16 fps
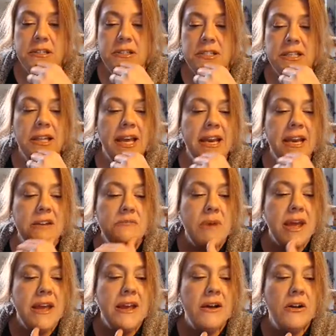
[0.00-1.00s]
delayed
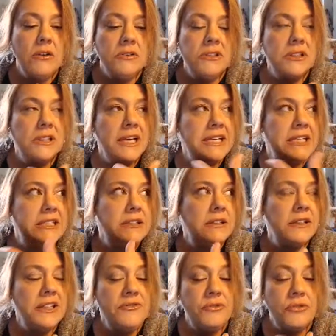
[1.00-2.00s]
mail, delayed
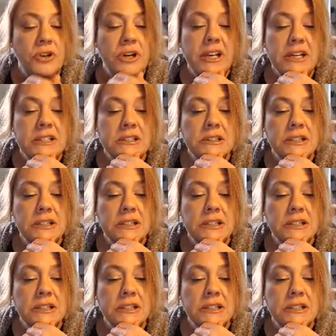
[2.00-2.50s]
delivery,